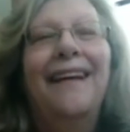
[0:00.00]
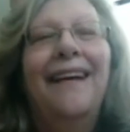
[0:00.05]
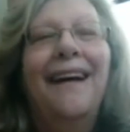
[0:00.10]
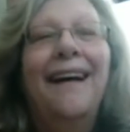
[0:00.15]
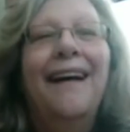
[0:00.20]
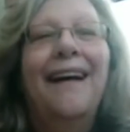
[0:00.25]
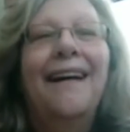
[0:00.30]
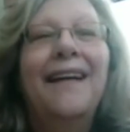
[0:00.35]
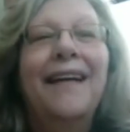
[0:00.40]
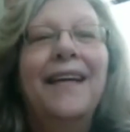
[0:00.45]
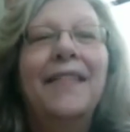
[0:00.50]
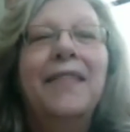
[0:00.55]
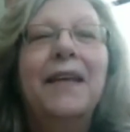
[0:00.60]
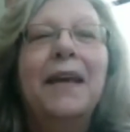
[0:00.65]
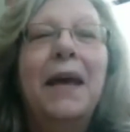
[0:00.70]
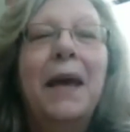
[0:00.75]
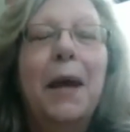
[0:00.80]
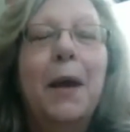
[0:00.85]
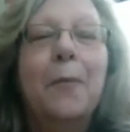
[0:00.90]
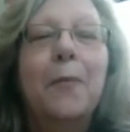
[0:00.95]
I had the
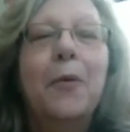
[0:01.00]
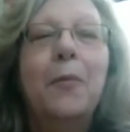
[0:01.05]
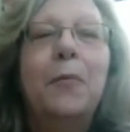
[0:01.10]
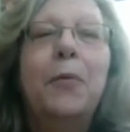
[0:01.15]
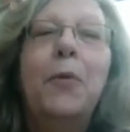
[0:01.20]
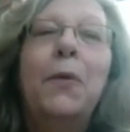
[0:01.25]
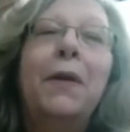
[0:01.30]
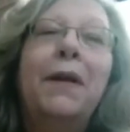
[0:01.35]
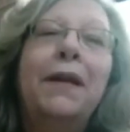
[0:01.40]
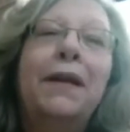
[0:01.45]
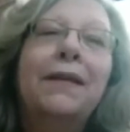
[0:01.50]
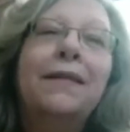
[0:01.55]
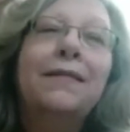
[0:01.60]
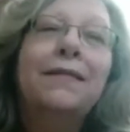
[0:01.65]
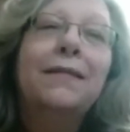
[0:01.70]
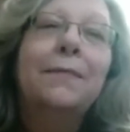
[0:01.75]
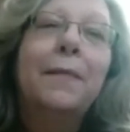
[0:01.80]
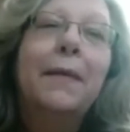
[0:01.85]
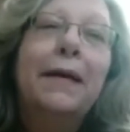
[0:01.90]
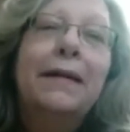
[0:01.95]
camera pointed
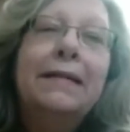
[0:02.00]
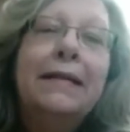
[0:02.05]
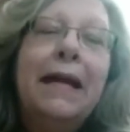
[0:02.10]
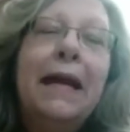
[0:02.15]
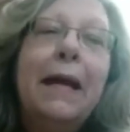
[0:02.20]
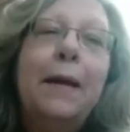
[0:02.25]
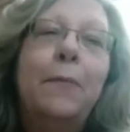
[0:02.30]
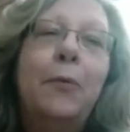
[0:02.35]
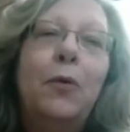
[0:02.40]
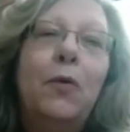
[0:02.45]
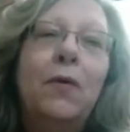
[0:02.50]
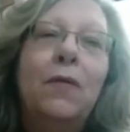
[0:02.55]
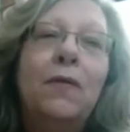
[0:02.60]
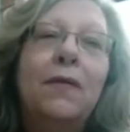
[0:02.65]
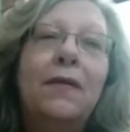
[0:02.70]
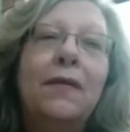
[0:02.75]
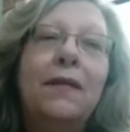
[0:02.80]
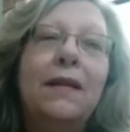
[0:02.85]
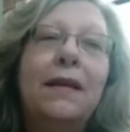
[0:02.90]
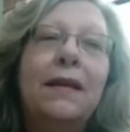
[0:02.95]
to my table
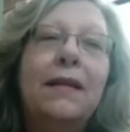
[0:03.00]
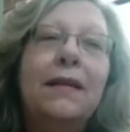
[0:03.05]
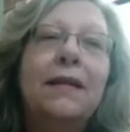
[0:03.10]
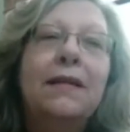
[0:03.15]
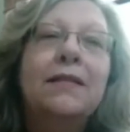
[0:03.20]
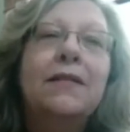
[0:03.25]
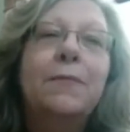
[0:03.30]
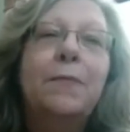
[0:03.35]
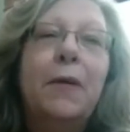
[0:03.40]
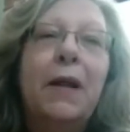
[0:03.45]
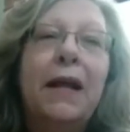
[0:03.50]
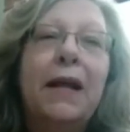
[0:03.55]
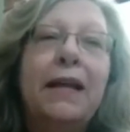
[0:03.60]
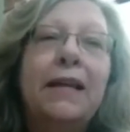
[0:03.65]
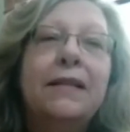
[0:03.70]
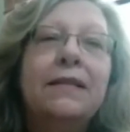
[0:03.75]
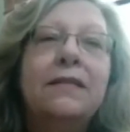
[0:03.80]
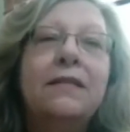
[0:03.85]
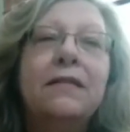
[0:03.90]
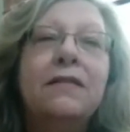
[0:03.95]
that
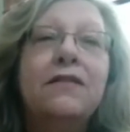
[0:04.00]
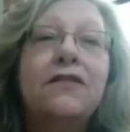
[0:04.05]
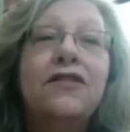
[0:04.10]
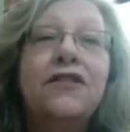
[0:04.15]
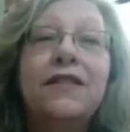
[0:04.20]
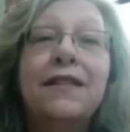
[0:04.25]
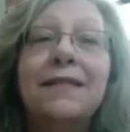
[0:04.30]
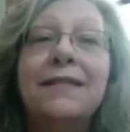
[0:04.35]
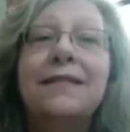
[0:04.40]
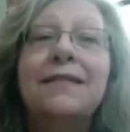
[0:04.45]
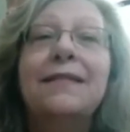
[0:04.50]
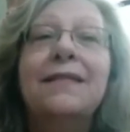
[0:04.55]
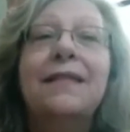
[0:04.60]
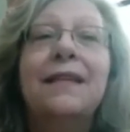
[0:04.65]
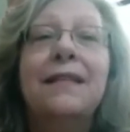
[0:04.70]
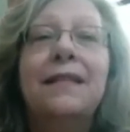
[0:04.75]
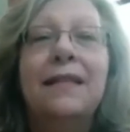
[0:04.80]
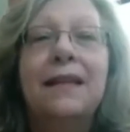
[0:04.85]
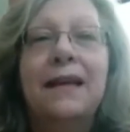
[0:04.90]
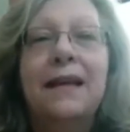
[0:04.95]
displays just
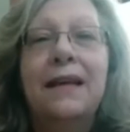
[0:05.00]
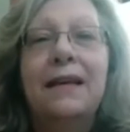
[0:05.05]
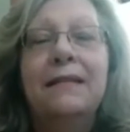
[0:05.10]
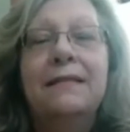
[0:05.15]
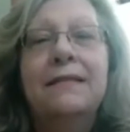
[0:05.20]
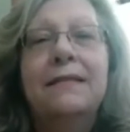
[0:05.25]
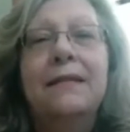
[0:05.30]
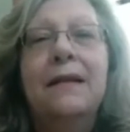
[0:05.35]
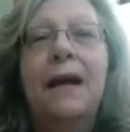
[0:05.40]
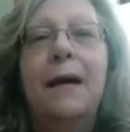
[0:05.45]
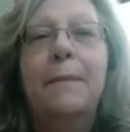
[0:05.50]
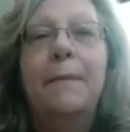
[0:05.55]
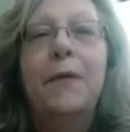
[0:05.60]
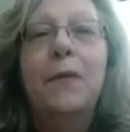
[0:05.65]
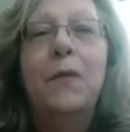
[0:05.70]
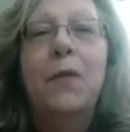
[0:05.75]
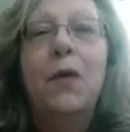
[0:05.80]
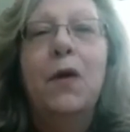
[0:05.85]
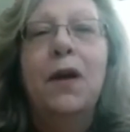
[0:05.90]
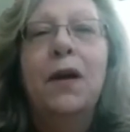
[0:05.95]
the things that I've
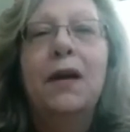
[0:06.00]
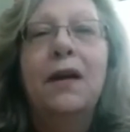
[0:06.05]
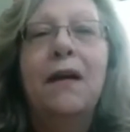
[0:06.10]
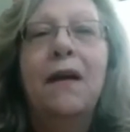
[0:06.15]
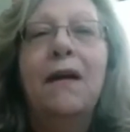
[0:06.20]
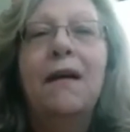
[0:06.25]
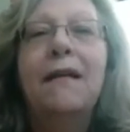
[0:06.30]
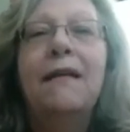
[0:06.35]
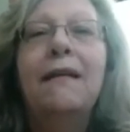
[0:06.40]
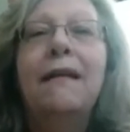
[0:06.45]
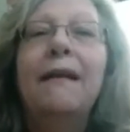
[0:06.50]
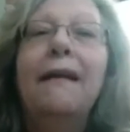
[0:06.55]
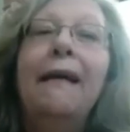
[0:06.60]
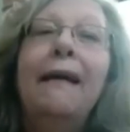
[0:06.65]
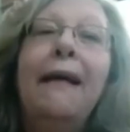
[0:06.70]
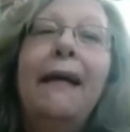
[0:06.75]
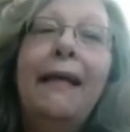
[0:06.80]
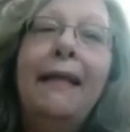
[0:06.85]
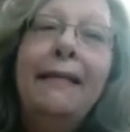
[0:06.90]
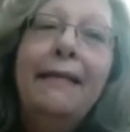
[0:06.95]
been working on.
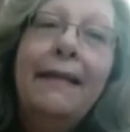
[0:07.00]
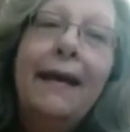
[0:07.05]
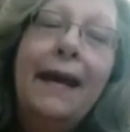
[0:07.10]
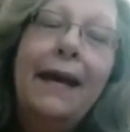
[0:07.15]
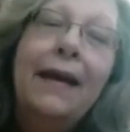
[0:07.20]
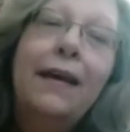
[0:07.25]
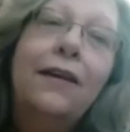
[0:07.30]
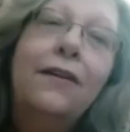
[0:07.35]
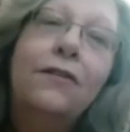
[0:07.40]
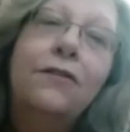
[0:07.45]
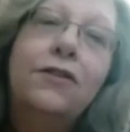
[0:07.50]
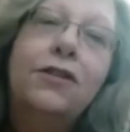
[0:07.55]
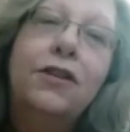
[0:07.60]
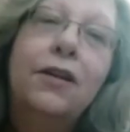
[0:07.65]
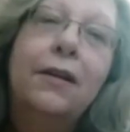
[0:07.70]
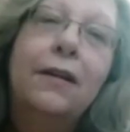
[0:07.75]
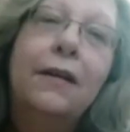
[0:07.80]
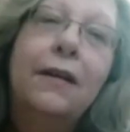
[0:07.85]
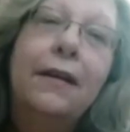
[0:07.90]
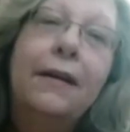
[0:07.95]
Thank you,
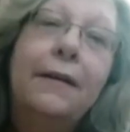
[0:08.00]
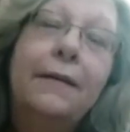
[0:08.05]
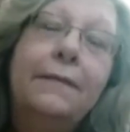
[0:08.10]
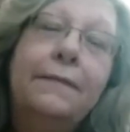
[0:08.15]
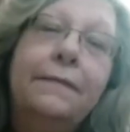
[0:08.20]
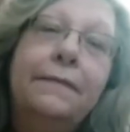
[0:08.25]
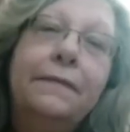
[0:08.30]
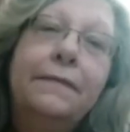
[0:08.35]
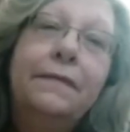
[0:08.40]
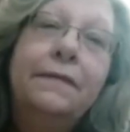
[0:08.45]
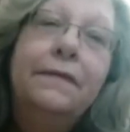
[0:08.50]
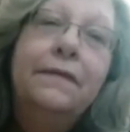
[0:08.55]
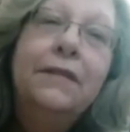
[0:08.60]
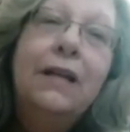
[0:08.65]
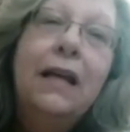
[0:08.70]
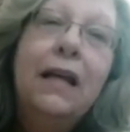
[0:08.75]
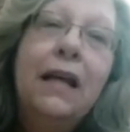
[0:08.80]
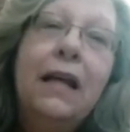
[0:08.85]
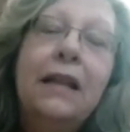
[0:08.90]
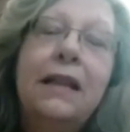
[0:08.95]
Jillian.
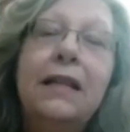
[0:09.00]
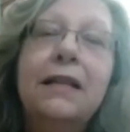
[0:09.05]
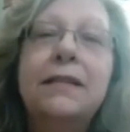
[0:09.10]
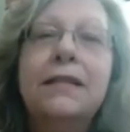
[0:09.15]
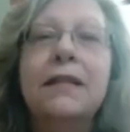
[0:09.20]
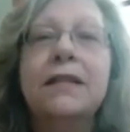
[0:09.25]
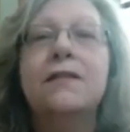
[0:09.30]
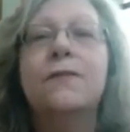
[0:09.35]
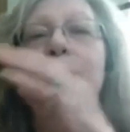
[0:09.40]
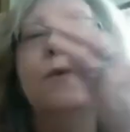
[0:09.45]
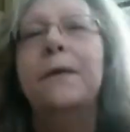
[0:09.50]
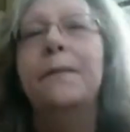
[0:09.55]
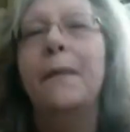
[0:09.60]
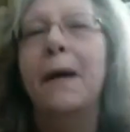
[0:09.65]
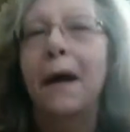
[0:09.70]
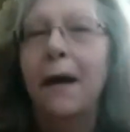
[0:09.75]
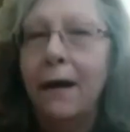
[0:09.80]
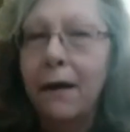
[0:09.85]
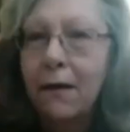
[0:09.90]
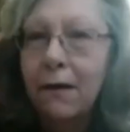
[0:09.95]
This is what
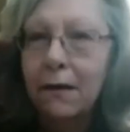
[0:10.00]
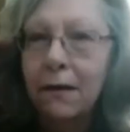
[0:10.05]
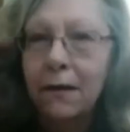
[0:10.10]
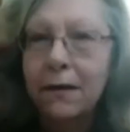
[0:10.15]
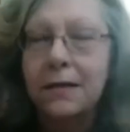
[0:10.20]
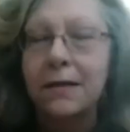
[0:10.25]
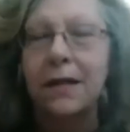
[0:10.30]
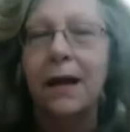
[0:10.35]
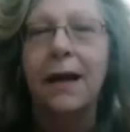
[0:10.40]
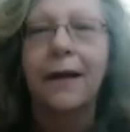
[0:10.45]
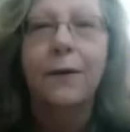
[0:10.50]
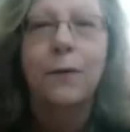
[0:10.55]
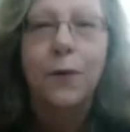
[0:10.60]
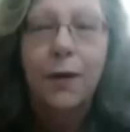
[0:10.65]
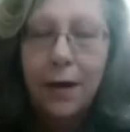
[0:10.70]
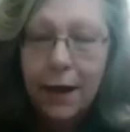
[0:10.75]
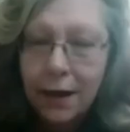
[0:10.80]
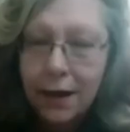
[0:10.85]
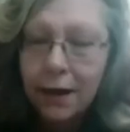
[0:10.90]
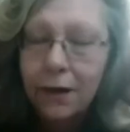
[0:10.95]
my hair looks like
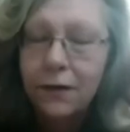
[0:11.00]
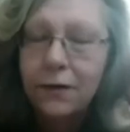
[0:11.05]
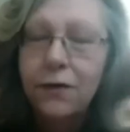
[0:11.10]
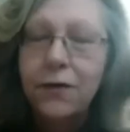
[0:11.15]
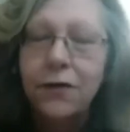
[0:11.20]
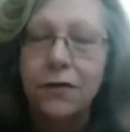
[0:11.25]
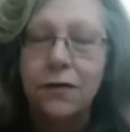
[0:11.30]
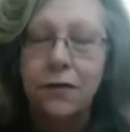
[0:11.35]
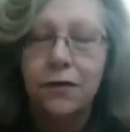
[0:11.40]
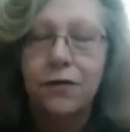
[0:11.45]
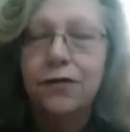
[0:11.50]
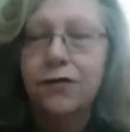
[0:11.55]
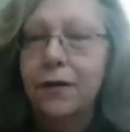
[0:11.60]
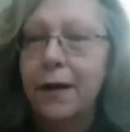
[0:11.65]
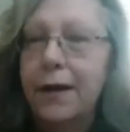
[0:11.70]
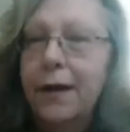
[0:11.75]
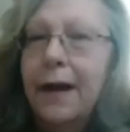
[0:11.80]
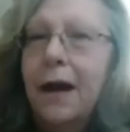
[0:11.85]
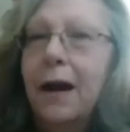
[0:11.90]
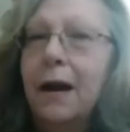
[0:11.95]
when I don't use a
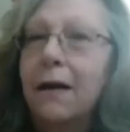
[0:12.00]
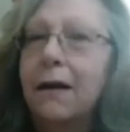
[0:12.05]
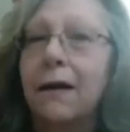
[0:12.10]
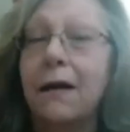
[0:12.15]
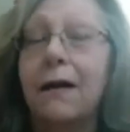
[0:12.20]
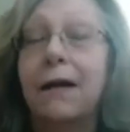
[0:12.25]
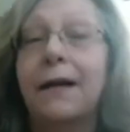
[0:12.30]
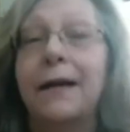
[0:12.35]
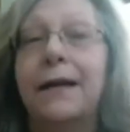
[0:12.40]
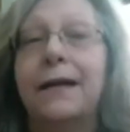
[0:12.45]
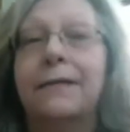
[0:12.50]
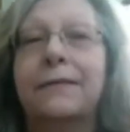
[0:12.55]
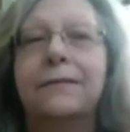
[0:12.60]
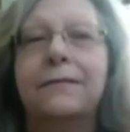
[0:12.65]
straight iron on it.